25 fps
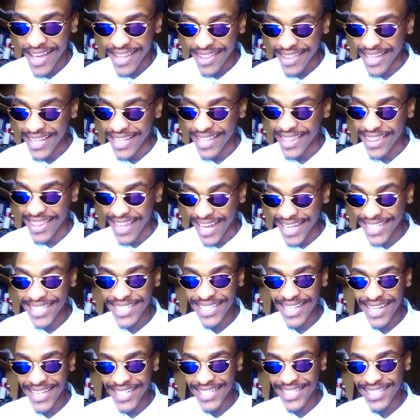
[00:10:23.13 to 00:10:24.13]
They
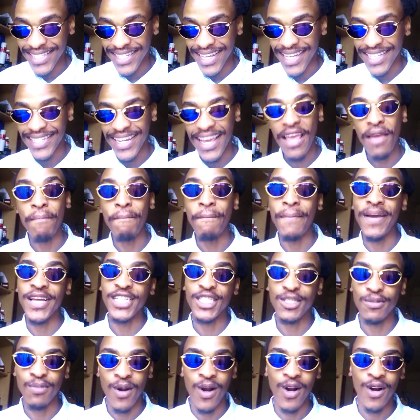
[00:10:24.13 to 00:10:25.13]
thus set a
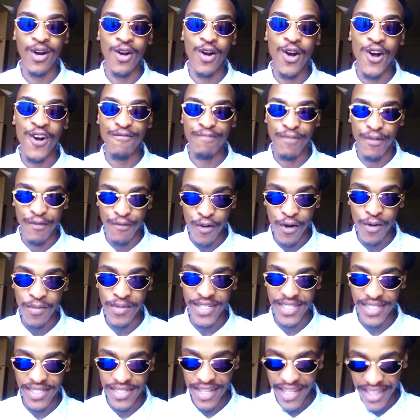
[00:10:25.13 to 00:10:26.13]
benchmark of
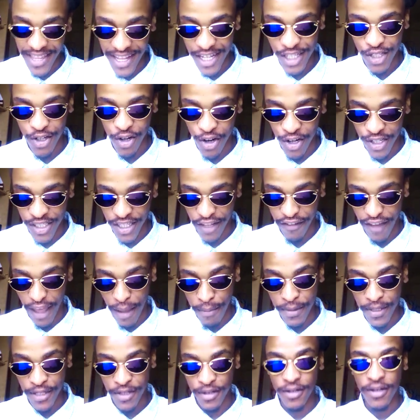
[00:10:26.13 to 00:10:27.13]
performance. That is your cost of
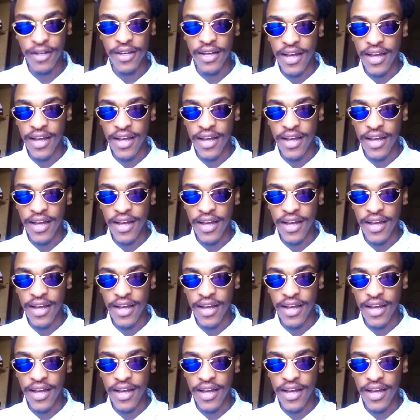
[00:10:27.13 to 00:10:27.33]
capital.